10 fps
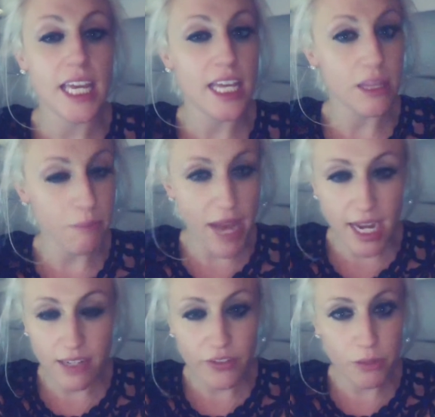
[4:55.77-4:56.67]
in the
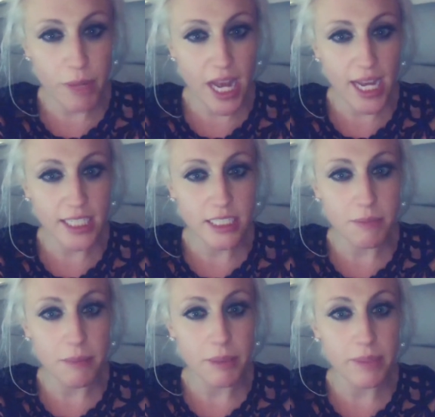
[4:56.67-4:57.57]
back of your mind to
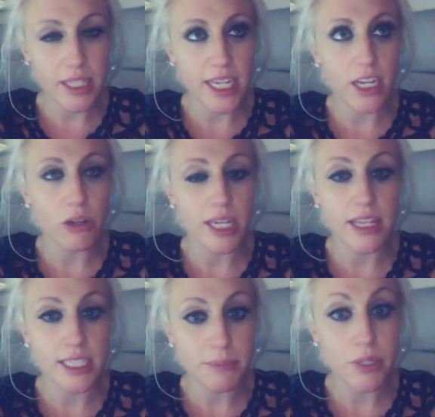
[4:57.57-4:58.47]
maybe be like, okay,
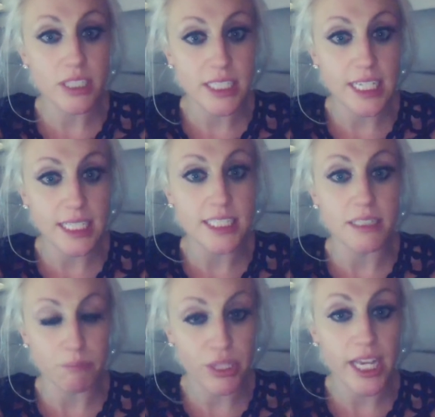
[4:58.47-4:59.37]
this person
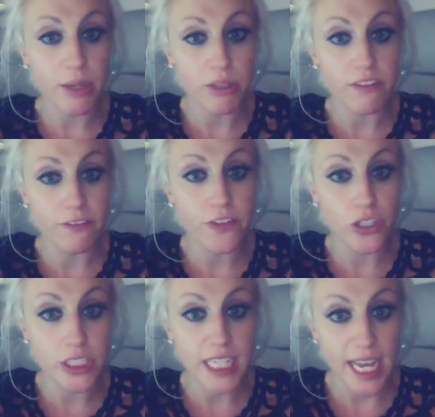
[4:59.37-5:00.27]
isn't playing with a
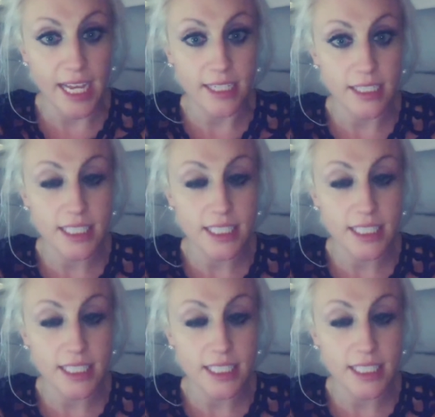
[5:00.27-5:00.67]
full deck.